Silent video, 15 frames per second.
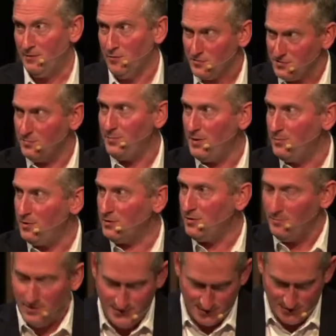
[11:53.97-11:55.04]
Lots of people are
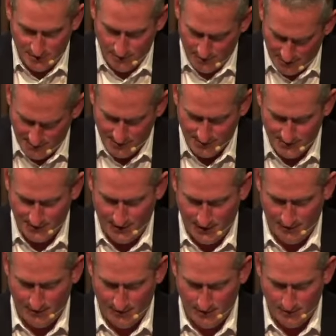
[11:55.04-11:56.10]
committed to meeting
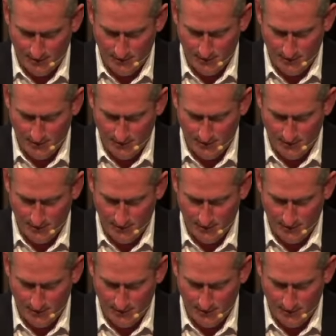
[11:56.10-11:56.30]
together.